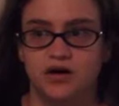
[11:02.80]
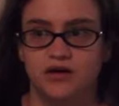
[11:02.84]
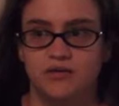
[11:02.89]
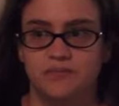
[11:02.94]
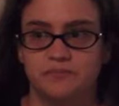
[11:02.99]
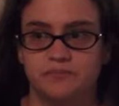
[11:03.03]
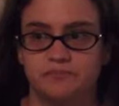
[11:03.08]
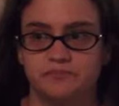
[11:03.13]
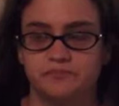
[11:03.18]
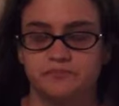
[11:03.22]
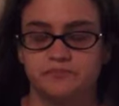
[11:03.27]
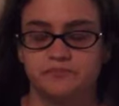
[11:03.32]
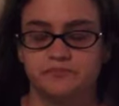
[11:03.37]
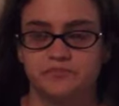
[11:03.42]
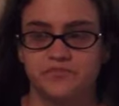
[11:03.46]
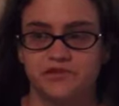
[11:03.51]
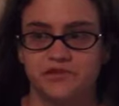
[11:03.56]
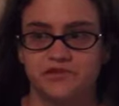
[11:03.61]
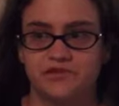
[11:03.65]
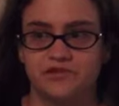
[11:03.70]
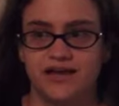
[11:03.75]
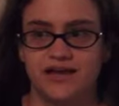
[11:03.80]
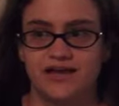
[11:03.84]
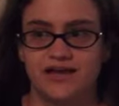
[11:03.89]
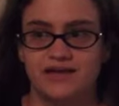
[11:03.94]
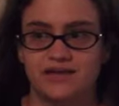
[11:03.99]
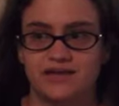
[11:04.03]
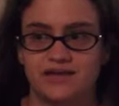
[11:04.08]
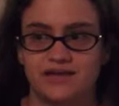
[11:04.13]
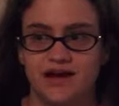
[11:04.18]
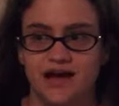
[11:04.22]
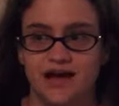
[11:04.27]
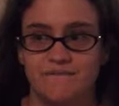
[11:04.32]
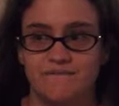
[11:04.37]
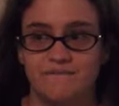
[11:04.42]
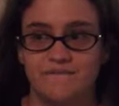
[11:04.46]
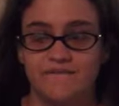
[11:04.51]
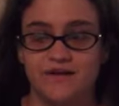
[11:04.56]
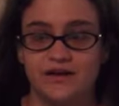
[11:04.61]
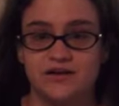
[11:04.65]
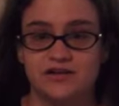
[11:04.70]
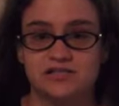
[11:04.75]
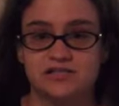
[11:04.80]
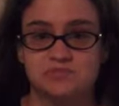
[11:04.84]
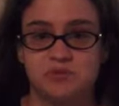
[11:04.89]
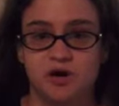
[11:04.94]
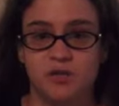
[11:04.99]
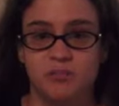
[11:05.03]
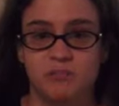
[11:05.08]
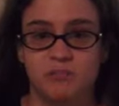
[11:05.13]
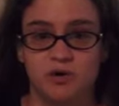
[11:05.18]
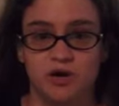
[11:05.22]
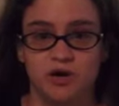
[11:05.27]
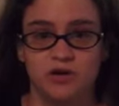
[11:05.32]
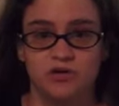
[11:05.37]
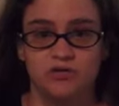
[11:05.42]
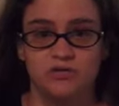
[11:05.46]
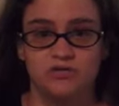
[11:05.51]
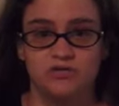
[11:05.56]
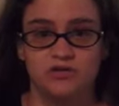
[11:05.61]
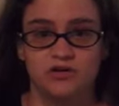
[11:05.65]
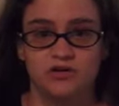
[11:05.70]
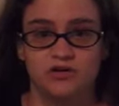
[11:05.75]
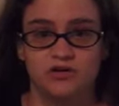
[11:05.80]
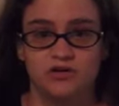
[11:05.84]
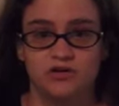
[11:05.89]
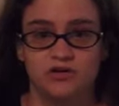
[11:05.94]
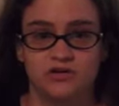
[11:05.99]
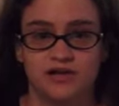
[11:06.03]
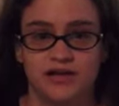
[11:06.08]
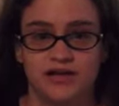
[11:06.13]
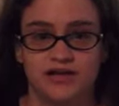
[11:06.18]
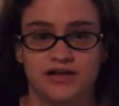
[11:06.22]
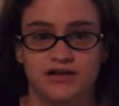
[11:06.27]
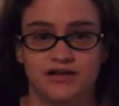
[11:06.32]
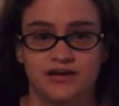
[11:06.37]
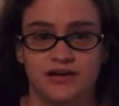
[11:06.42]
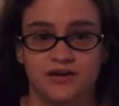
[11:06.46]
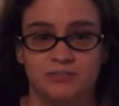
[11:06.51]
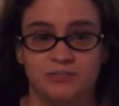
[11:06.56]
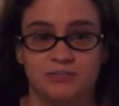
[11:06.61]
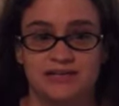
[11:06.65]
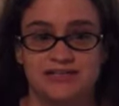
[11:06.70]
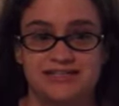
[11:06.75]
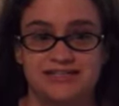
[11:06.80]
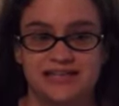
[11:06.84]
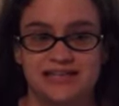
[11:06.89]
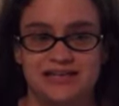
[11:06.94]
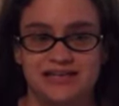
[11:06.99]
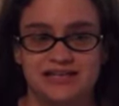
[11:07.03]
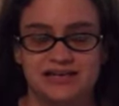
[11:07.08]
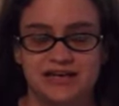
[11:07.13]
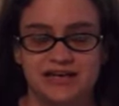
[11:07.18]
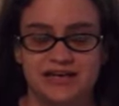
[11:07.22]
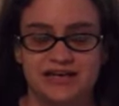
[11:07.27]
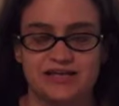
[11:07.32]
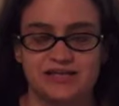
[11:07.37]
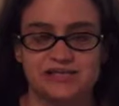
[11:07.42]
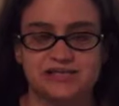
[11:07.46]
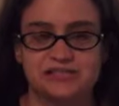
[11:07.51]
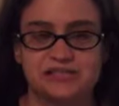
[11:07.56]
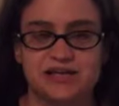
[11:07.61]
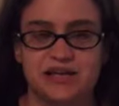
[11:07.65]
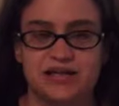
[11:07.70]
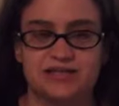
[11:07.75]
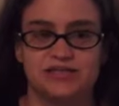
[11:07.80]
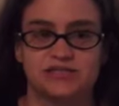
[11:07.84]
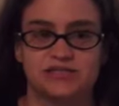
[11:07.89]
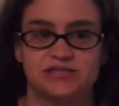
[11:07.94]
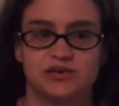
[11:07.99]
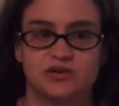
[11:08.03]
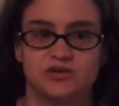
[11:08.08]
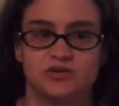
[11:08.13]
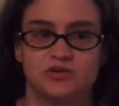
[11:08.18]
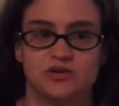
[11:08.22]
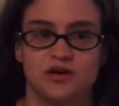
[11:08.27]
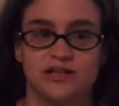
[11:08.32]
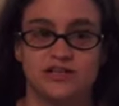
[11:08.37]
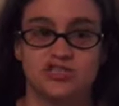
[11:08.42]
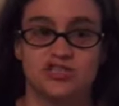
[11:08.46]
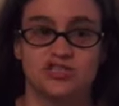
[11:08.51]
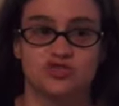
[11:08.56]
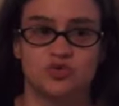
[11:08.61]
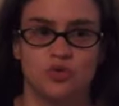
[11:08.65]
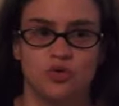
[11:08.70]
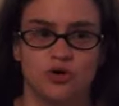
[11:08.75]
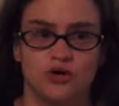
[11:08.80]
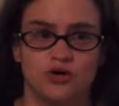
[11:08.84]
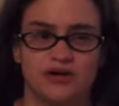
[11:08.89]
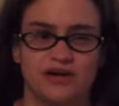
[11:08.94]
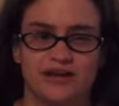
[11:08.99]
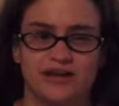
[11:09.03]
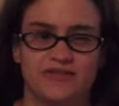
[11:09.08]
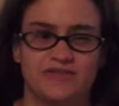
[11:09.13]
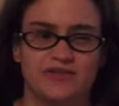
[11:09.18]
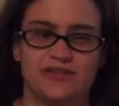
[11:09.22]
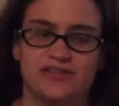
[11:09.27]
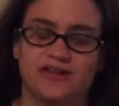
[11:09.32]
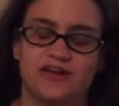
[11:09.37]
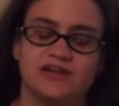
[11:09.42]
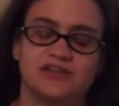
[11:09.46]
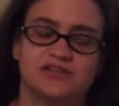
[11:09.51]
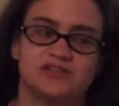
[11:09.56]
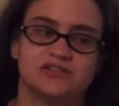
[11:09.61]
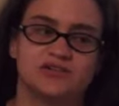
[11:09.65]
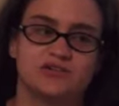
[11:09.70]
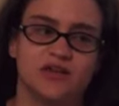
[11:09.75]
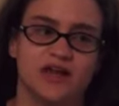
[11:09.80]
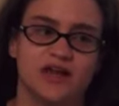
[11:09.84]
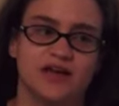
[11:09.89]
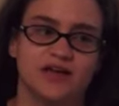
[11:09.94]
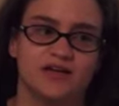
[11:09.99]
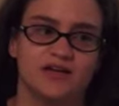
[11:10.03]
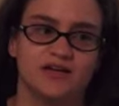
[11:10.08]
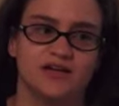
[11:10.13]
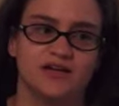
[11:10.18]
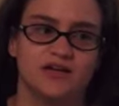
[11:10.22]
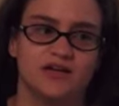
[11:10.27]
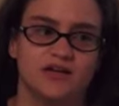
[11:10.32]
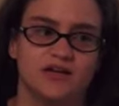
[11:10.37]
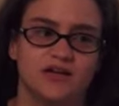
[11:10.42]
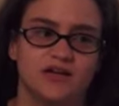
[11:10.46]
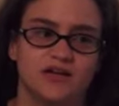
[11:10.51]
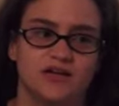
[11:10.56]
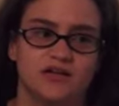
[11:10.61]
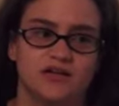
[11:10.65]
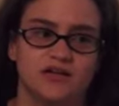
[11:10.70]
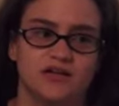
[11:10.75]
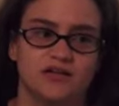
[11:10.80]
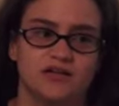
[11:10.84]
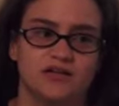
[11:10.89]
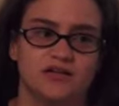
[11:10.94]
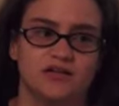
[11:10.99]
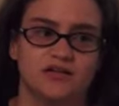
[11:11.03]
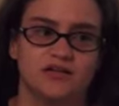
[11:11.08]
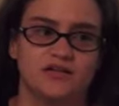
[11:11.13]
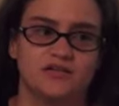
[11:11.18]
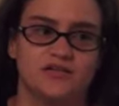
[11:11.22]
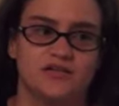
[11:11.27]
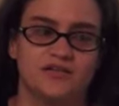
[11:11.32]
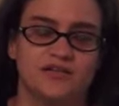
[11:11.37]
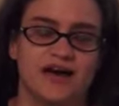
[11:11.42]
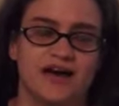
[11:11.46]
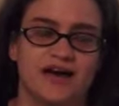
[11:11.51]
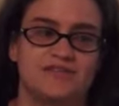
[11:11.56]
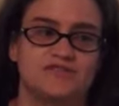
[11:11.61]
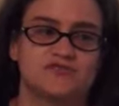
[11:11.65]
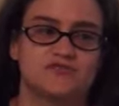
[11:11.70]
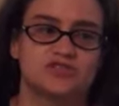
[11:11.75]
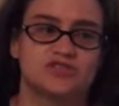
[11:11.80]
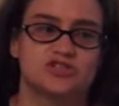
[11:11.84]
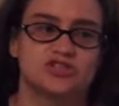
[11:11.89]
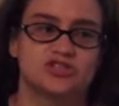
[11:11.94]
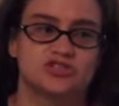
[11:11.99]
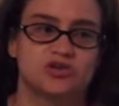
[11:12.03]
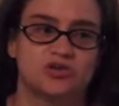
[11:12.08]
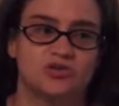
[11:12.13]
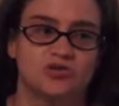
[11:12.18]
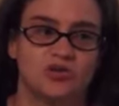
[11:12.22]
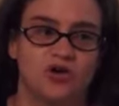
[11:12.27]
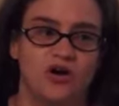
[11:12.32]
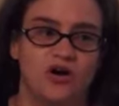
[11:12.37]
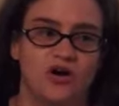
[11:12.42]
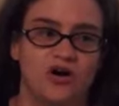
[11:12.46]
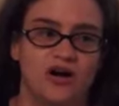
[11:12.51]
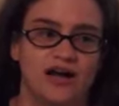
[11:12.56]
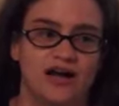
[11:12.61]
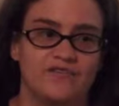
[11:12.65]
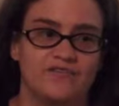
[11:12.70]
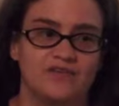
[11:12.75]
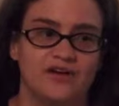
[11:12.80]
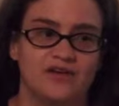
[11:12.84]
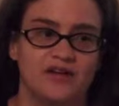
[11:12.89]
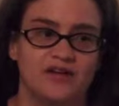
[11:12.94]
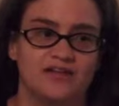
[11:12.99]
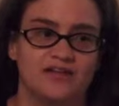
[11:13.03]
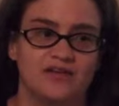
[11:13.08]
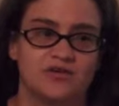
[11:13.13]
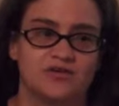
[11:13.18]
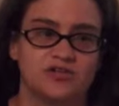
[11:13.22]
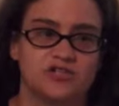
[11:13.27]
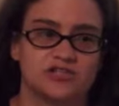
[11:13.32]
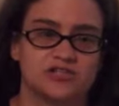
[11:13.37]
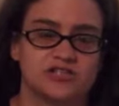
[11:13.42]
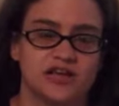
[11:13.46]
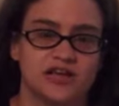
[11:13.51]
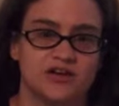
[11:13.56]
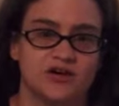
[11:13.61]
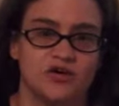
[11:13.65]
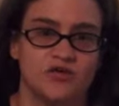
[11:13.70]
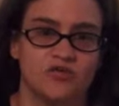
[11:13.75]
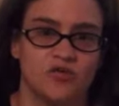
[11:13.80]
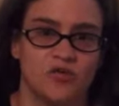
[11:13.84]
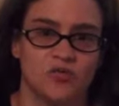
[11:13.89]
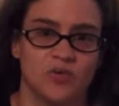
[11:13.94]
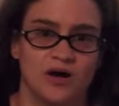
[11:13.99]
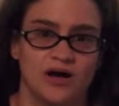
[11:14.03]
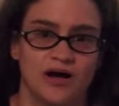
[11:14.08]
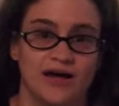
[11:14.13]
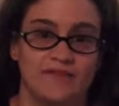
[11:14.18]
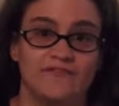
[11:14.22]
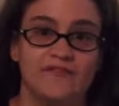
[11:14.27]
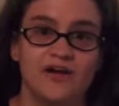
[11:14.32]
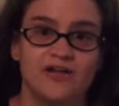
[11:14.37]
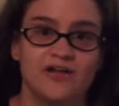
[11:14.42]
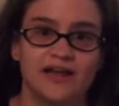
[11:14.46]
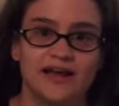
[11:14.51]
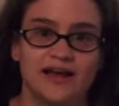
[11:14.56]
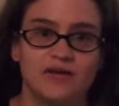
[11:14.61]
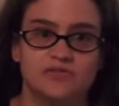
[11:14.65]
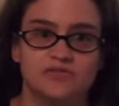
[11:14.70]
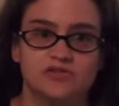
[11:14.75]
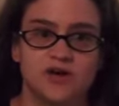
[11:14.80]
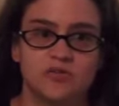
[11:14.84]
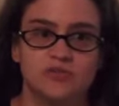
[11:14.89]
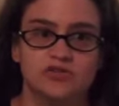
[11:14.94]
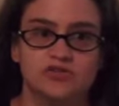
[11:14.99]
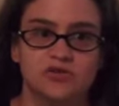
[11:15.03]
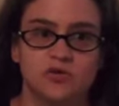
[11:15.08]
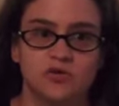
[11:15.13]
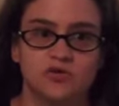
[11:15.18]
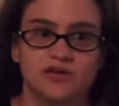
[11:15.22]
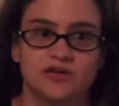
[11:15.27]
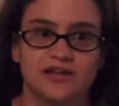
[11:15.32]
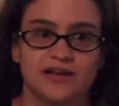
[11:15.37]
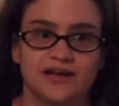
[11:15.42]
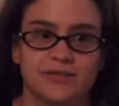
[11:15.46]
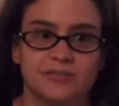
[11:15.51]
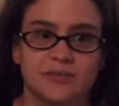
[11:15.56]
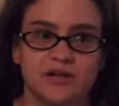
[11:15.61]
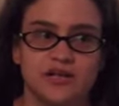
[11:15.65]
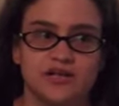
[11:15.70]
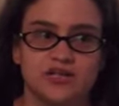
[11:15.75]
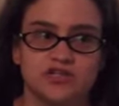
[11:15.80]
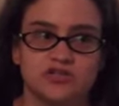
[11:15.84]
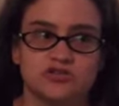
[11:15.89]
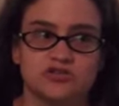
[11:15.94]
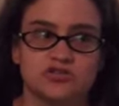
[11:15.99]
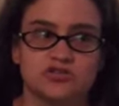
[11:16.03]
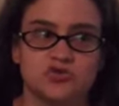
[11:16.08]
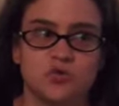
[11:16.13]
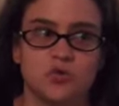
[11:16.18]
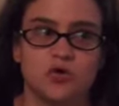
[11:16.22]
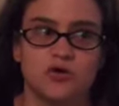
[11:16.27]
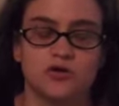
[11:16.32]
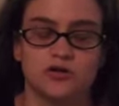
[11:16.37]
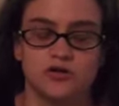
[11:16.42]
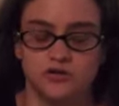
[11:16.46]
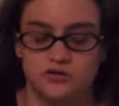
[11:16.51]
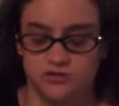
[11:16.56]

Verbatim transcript: um, like I'm very small boned, like um, petite, I guess, and so and short and everything, and so like the knives were just so long. I felt like they were just like overwhelmed. I felt like I was almost holding like a miniature sword,